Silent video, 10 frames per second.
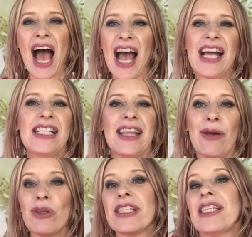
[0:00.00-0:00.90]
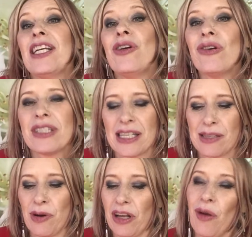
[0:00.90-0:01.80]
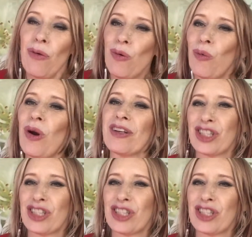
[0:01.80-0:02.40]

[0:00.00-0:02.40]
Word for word: and they will see your testimony go, oh, well, I'll